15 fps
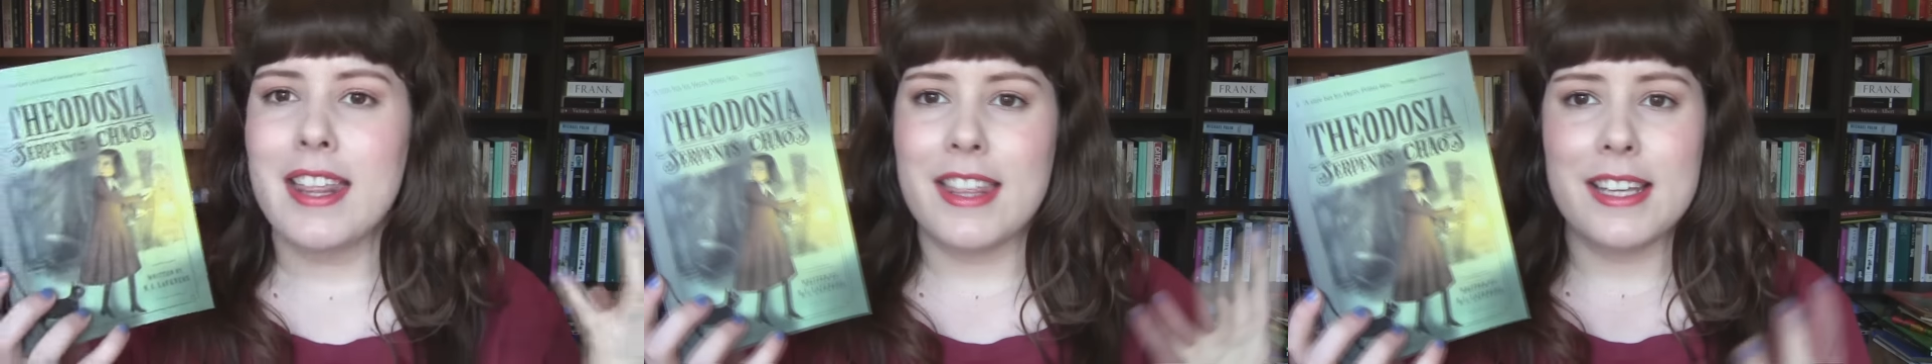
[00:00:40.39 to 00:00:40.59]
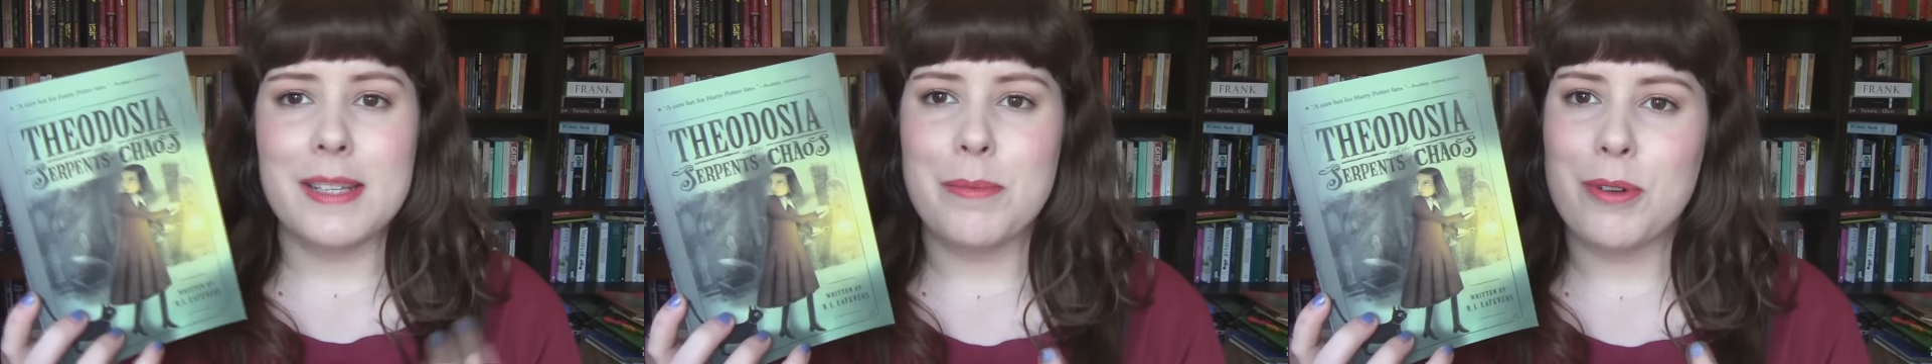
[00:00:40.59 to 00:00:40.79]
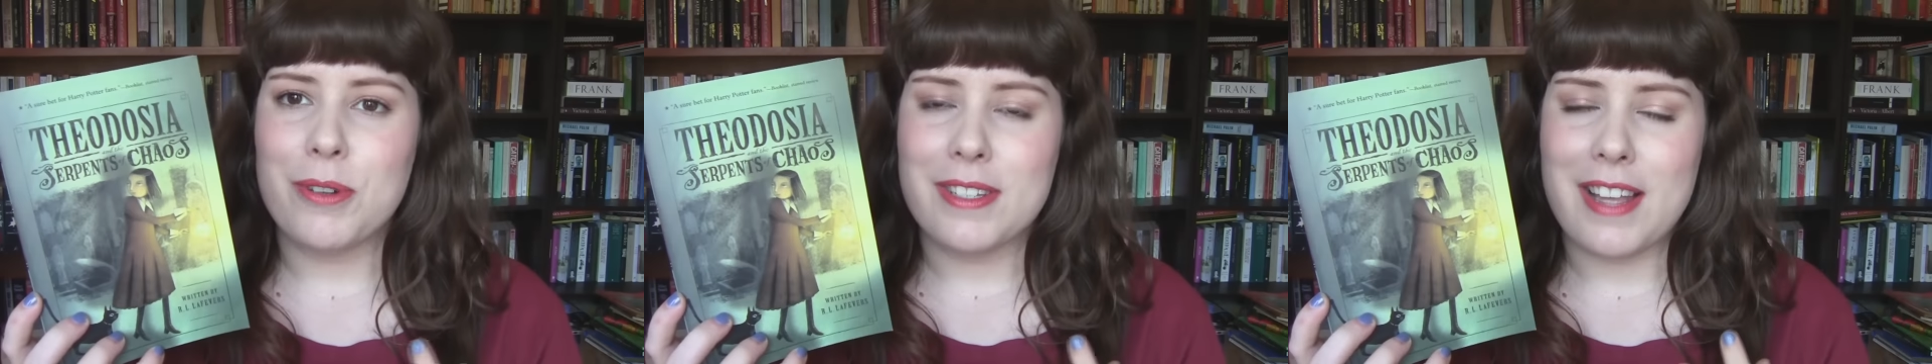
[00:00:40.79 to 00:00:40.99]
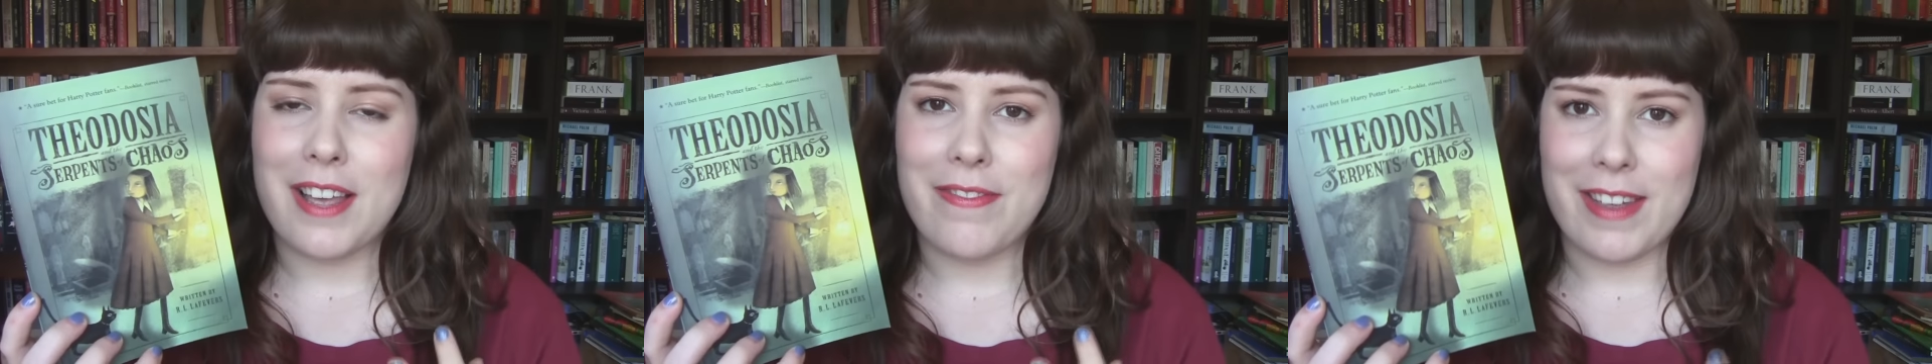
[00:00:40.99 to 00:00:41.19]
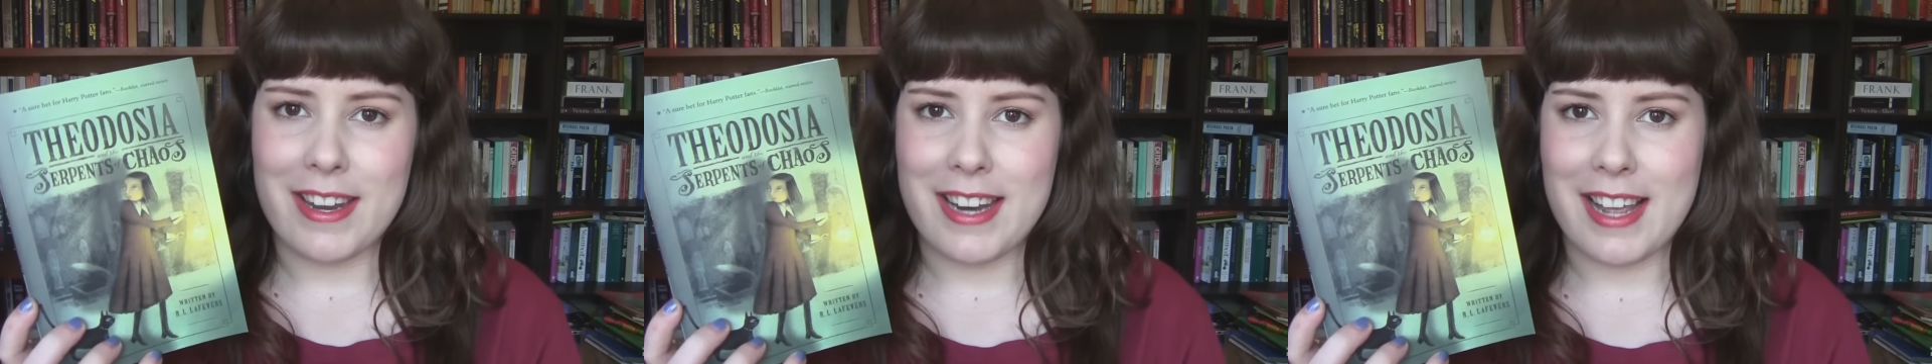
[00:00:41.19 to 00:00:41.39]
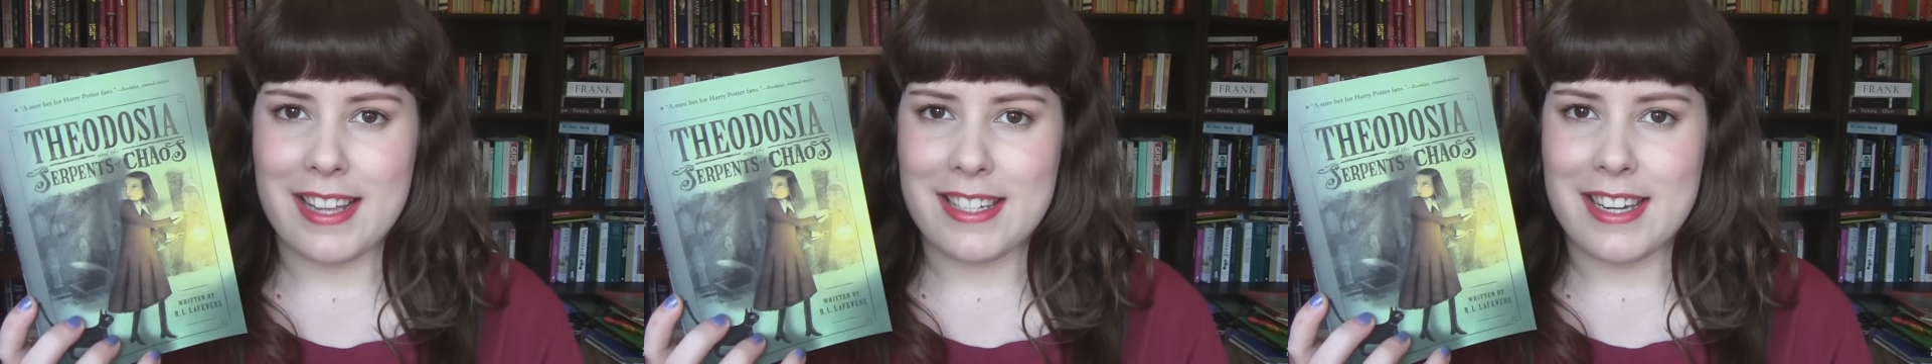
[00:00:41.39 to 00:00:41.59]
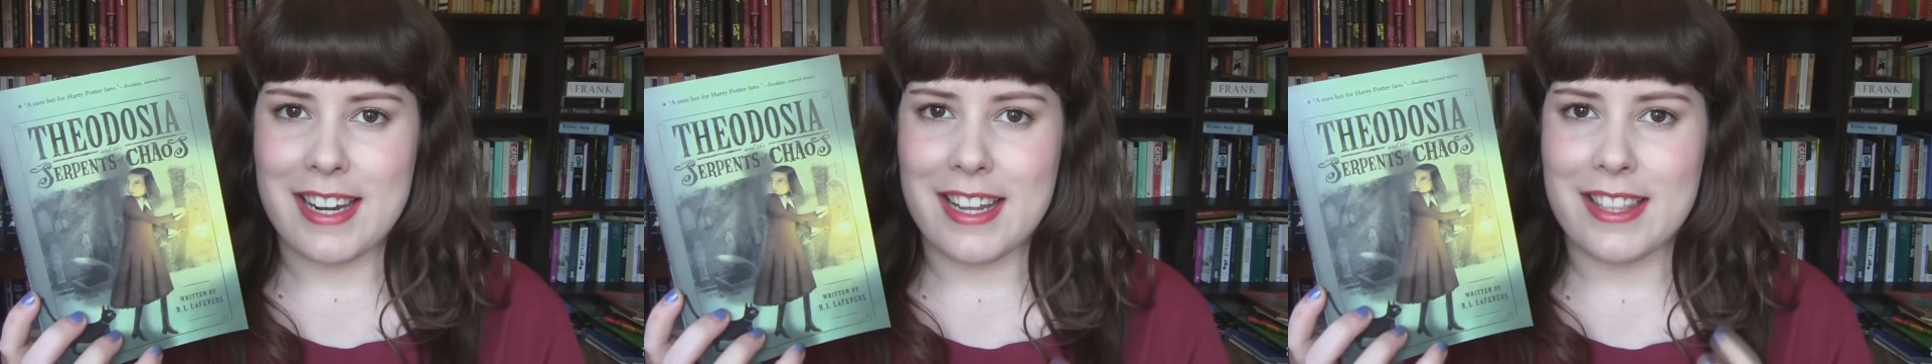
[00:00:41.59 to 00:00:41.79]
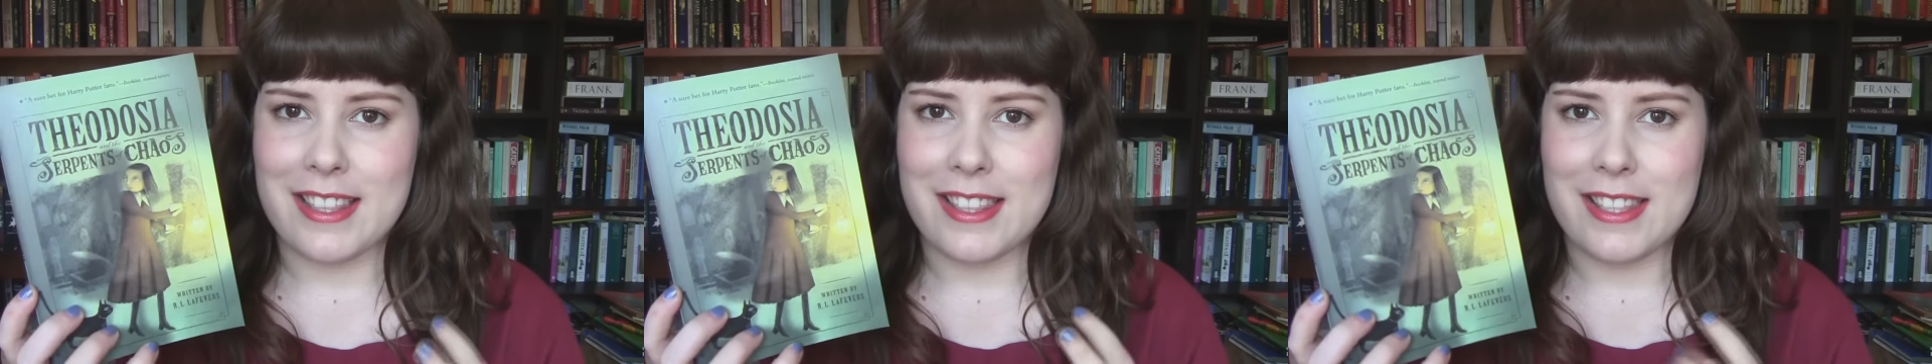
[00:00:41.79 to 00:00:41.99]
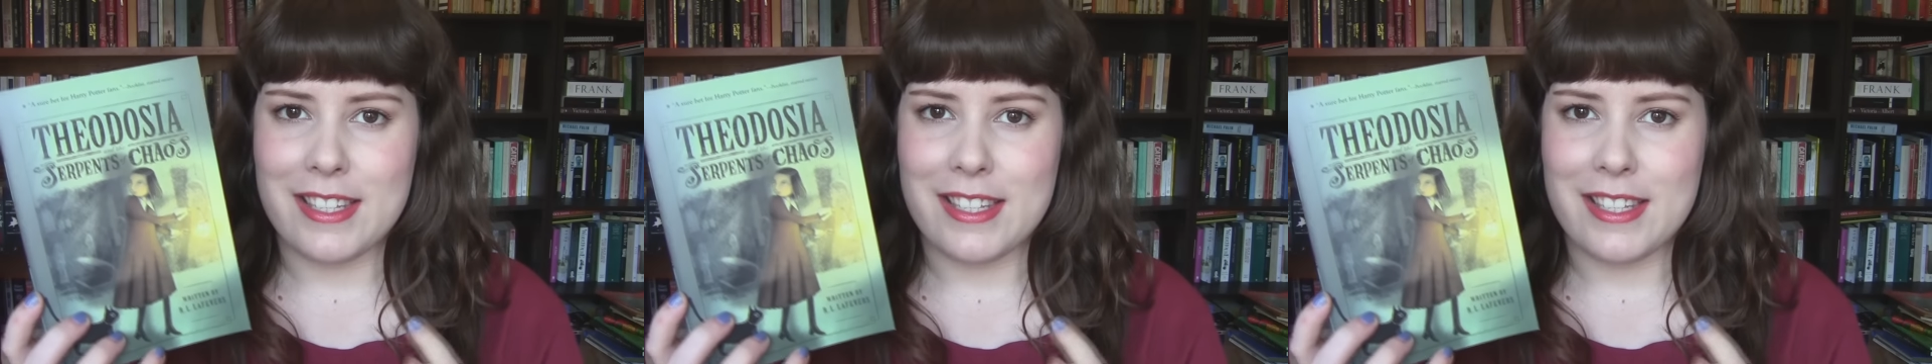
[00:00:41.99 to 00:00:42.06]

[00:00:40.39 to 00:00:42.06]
These books are fantastic.